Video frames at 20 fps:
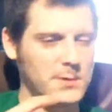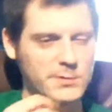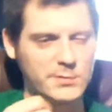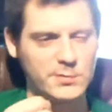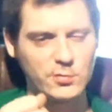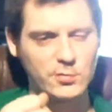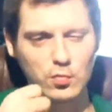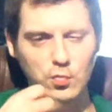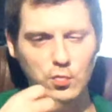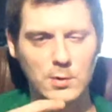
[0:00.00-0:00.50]

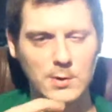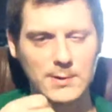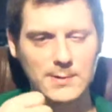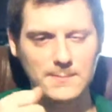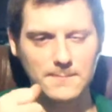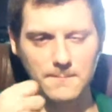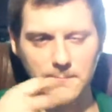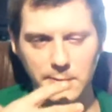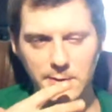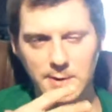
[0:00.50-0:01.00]
It's right,
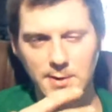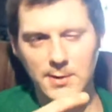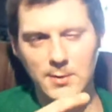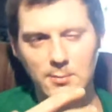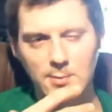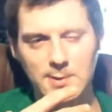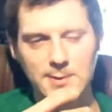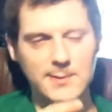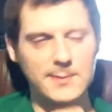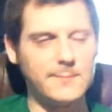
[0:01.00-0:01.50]
pal,
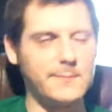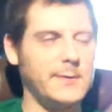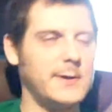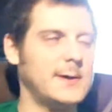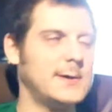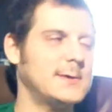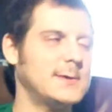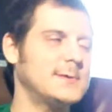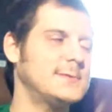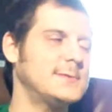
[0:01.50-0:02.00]
right at the back of the